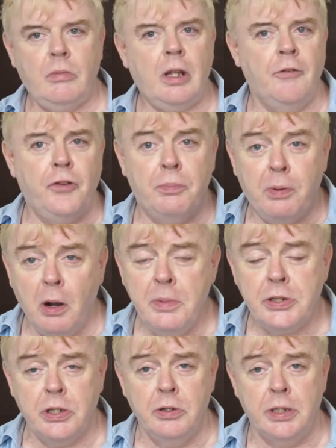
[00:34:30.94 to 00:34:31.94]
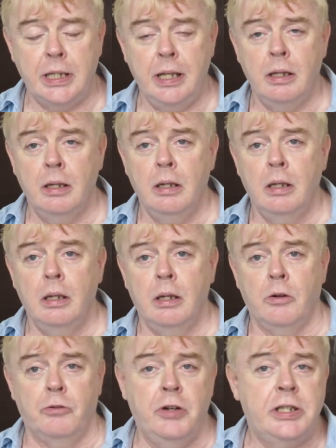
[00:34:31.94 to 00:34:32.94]
for promiscuity,
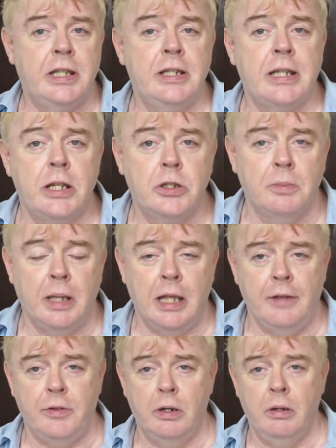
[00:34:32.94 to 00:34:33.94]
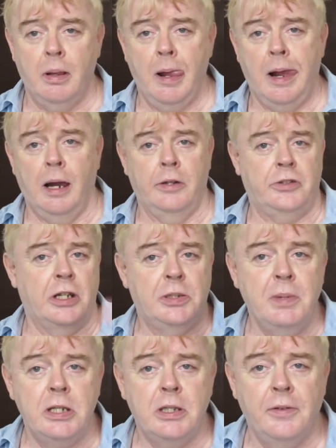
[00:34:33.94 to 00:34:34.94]
risky sexual behaviour,
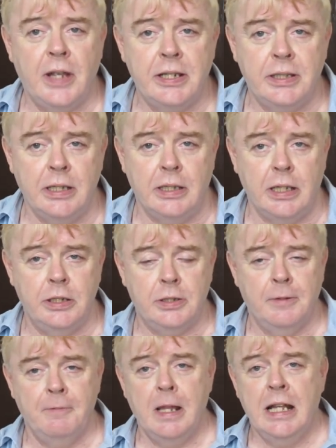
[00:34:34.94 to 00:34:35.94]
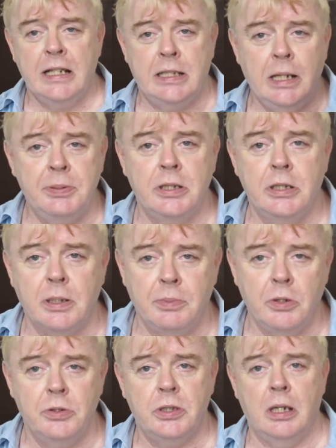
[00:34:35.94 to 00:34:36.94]
transmission of STDs, substance
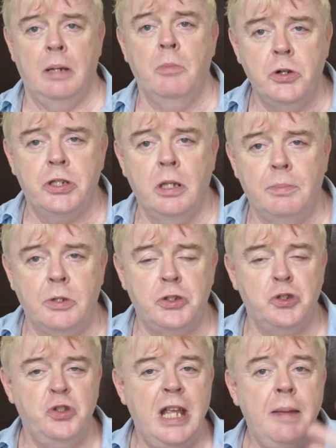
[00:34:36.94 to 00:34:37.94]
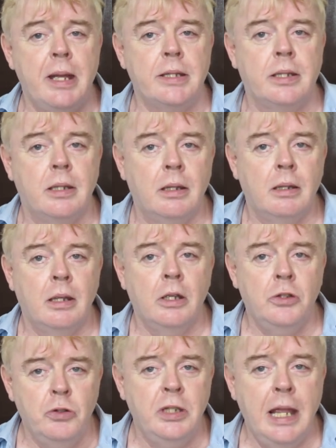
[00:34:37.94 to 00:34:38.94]
abuse, emotional abuse, you name it.
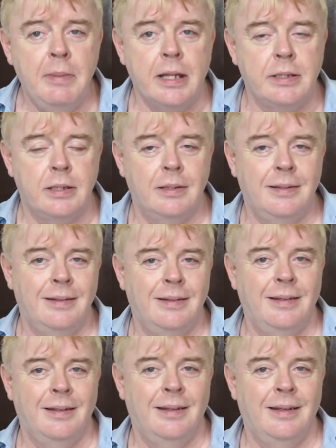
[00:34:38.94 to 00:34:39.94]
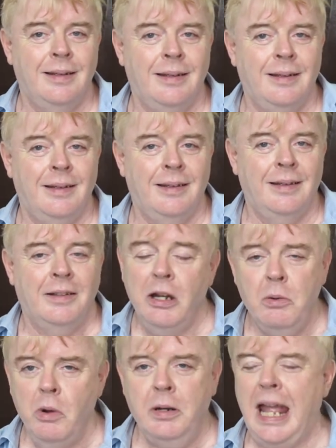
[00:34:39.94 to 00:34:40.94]
You name it. They
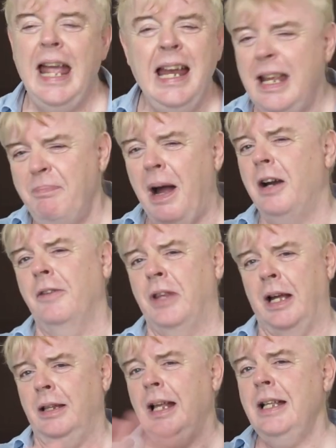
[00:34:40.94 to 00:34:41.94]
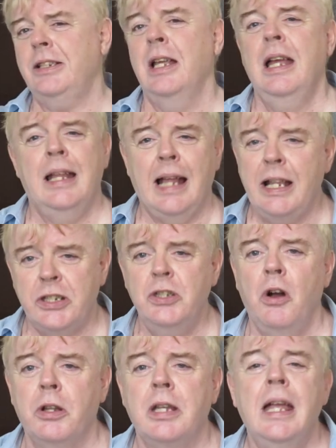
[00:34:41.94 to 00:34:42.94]
don't want any part of that. That's, that's
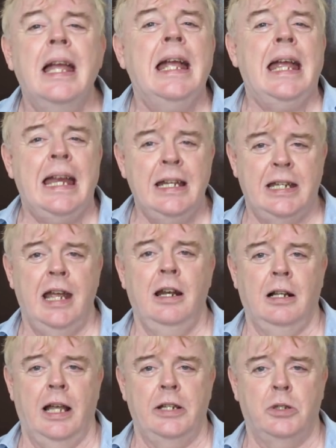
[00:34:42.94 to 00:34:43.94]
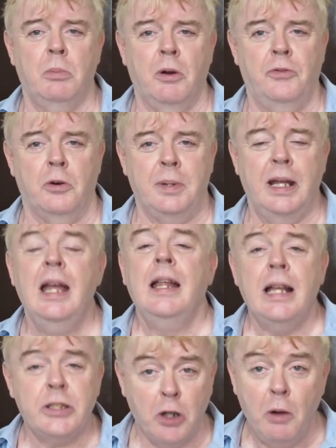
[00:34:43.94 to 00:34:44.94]
not internalized homophobia.
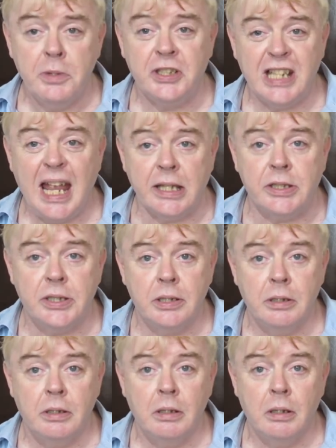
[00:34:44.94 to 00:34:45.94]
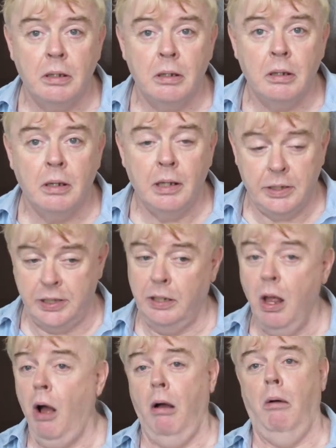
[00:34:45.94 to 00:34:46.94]
That's common sense. That's
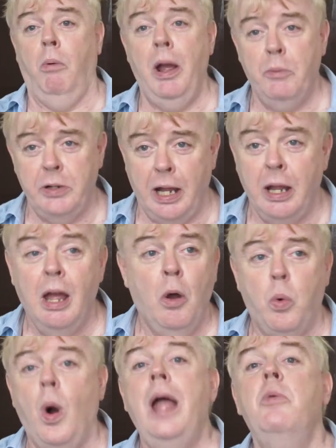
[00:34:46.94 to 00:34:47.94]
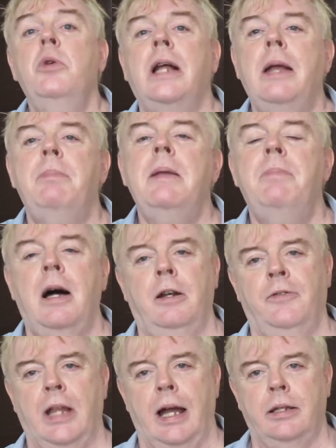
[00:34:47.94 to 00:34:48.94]
why would I why would I be part
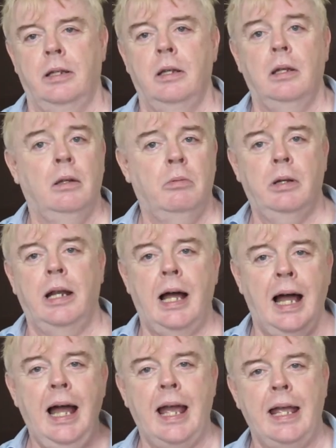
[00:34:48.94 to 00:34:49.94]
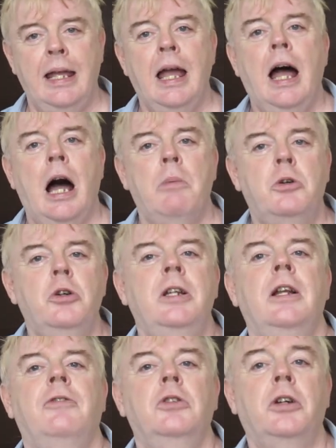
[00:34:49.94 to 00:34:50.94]
of that when I am good
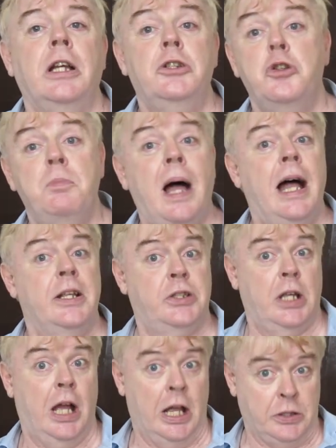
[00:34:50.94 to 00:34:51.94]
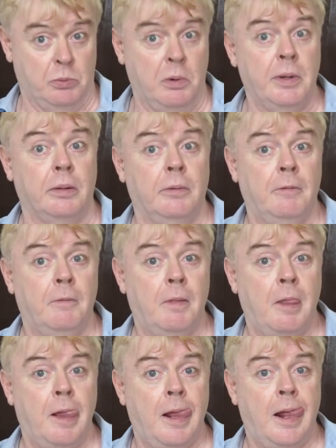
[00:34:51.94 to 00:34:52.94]
enough looking to pass as a woman?
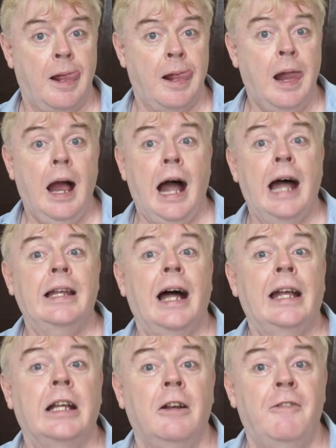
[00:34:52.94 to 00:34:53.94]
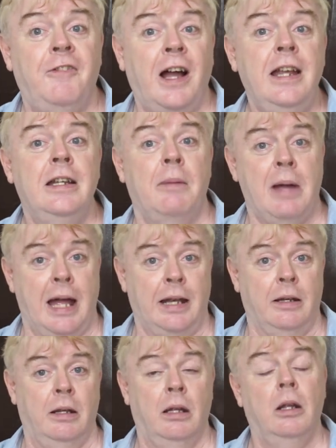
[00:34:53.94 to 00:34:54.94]
And I can find a
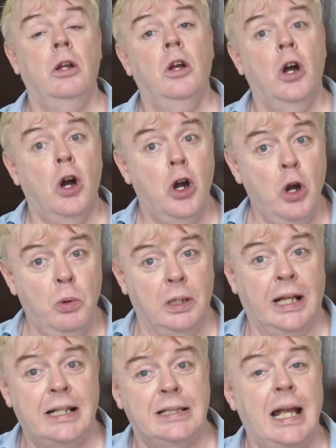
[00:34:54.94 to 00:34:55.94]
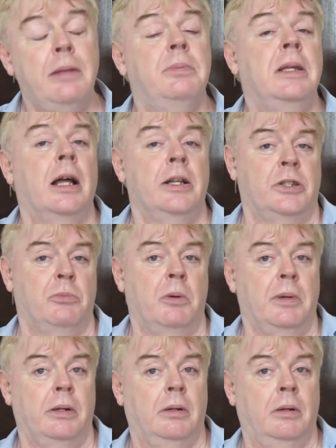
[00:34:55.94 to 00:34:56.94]
man who will accept me as a
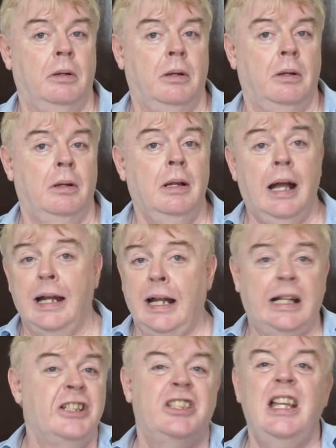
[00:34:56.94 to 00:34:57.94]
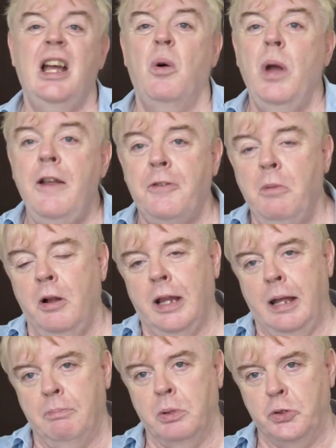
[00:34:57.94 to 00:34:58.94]
woman. And I can stay away from all
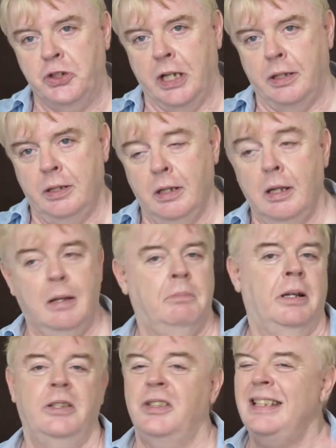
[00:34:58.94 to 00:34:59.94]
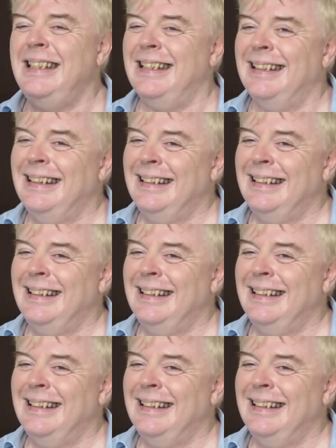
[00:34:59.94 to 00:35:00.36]
that bullshit. But you see,